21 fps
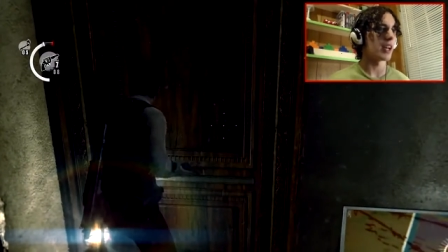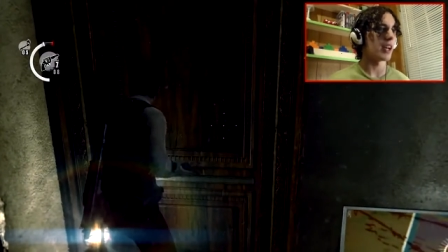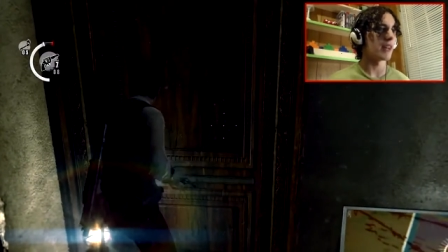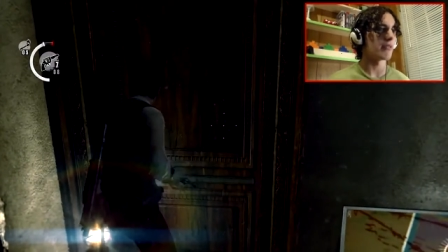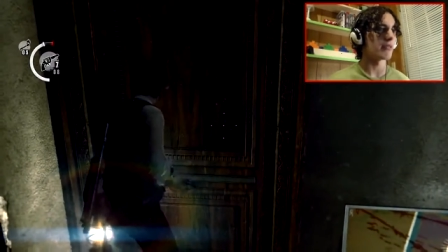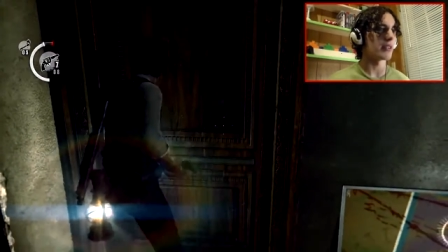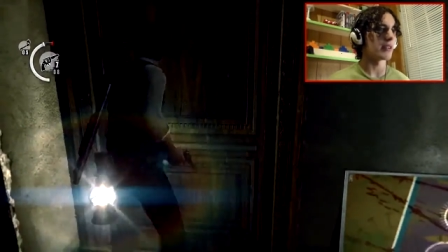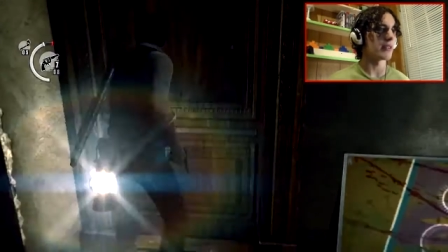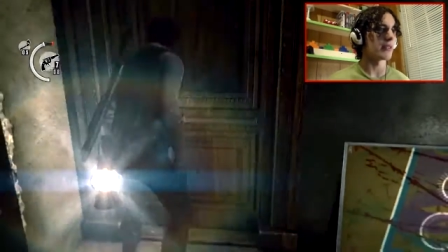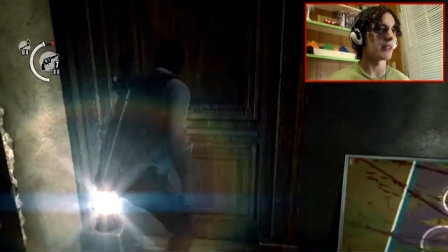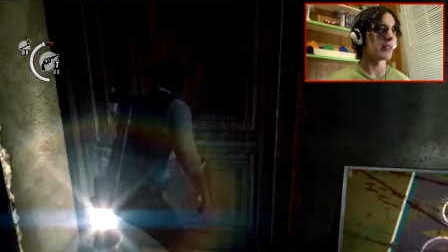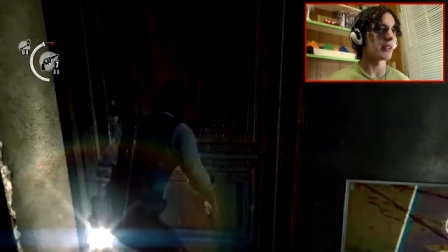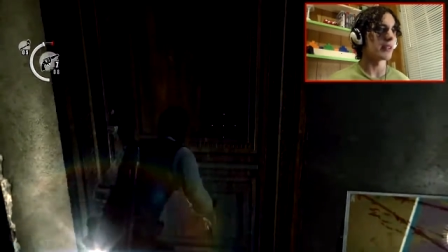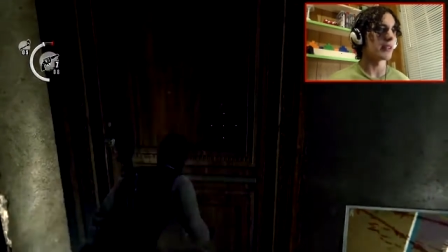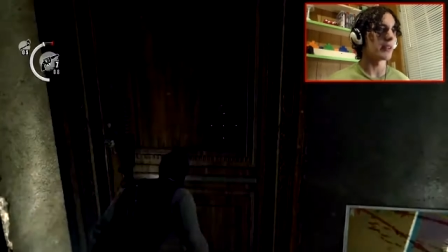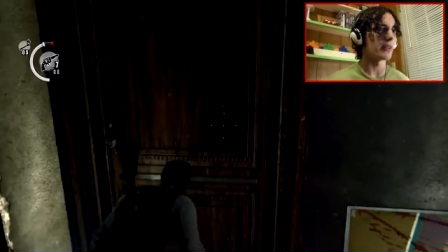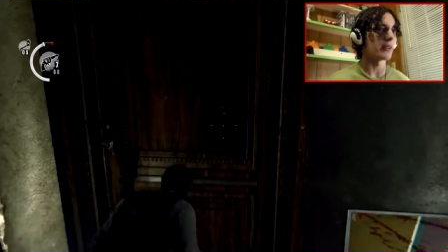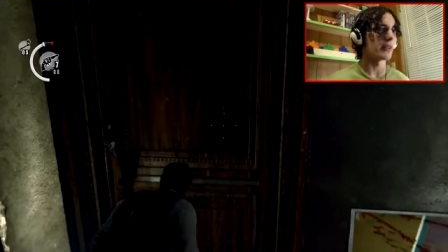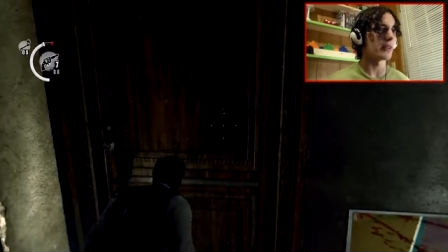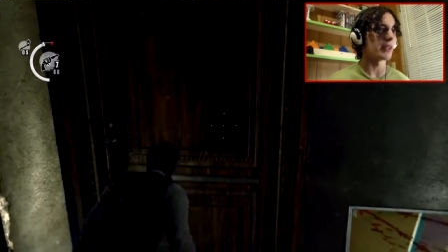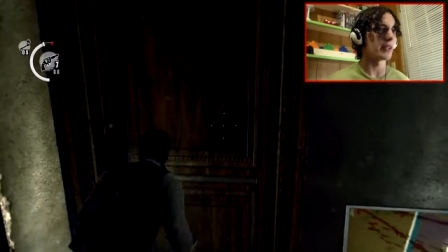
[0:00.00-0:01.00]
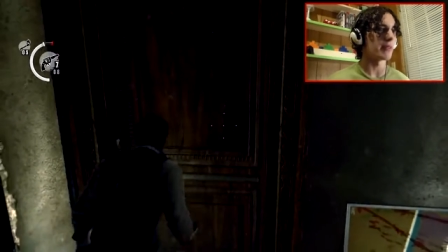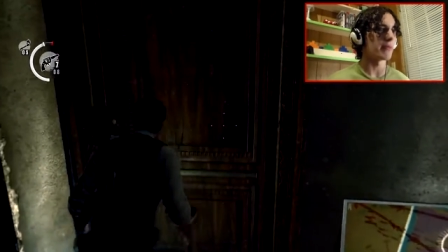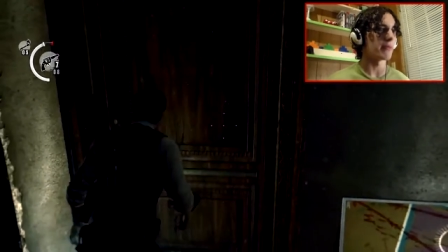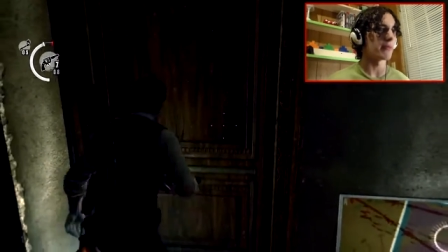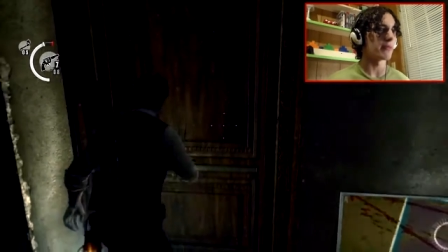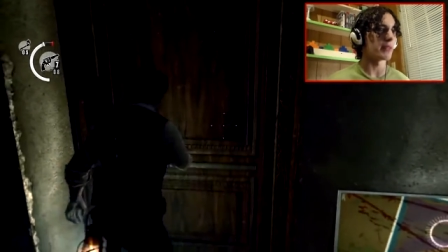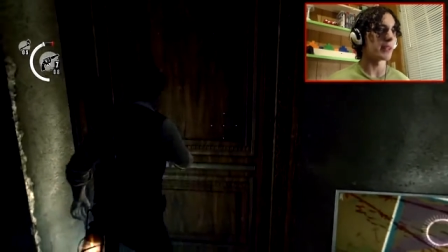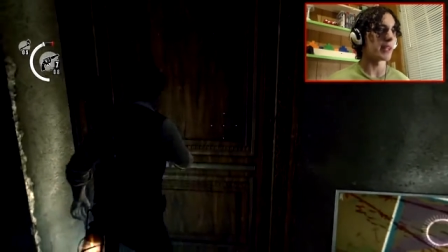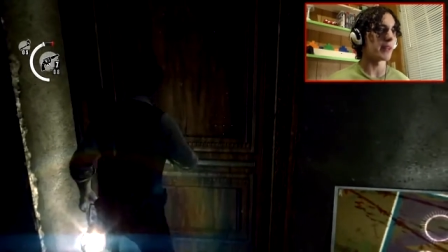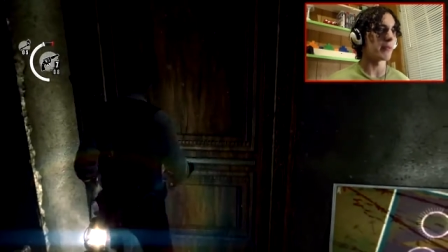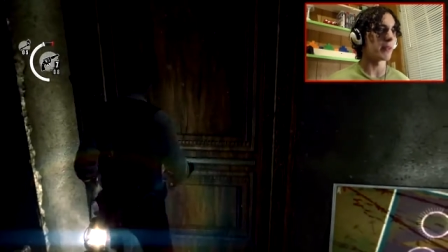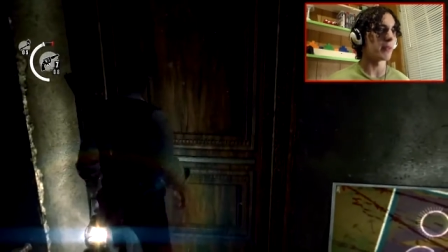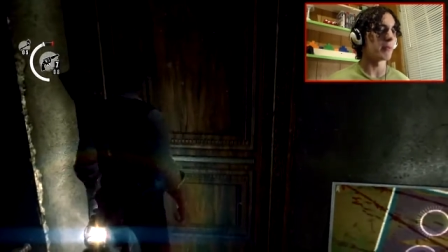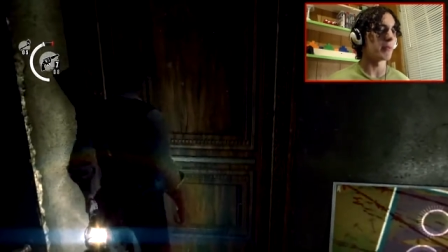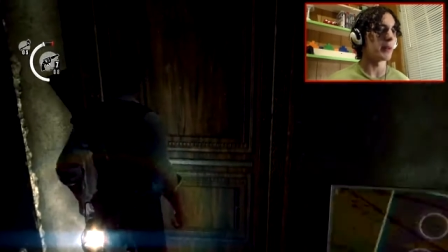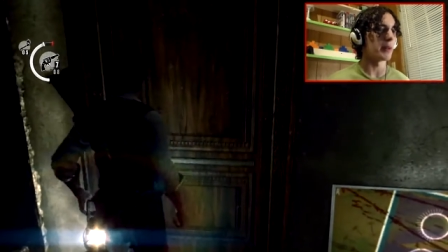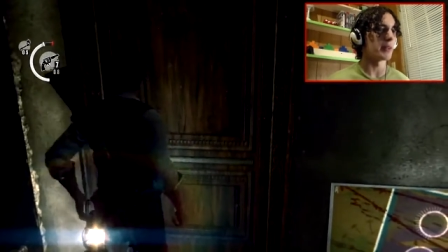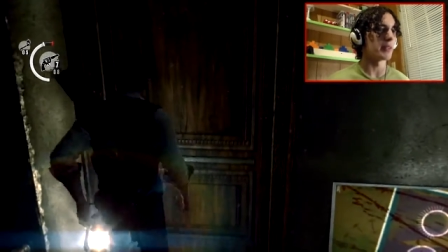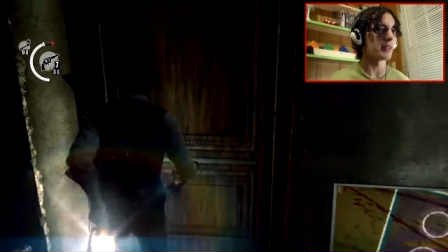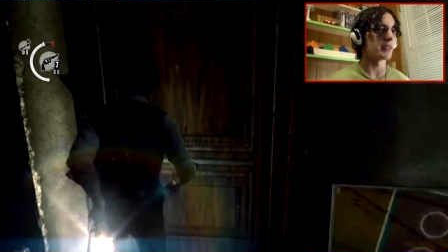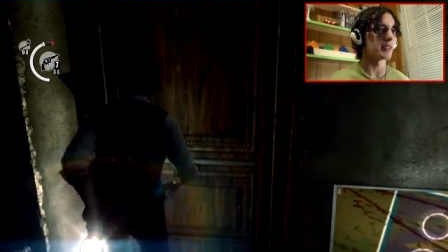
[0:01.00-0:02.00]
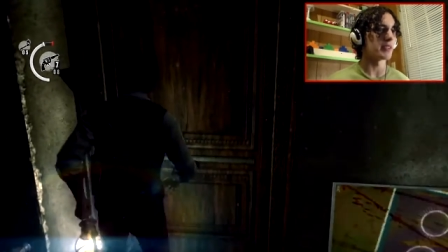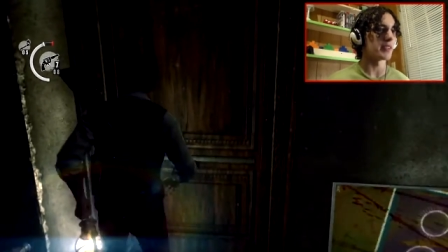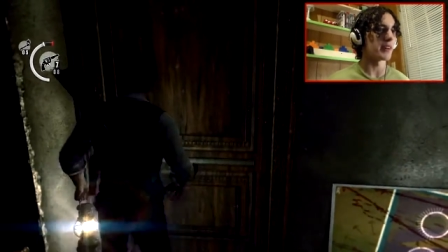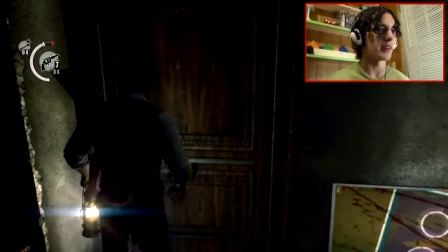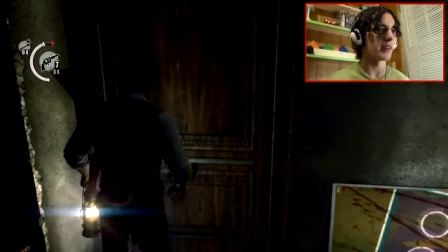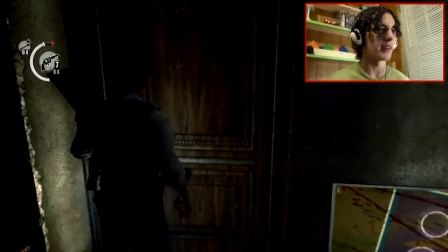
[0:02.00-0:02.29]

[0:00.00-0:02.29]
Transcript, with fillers: After I reload and forget what buns there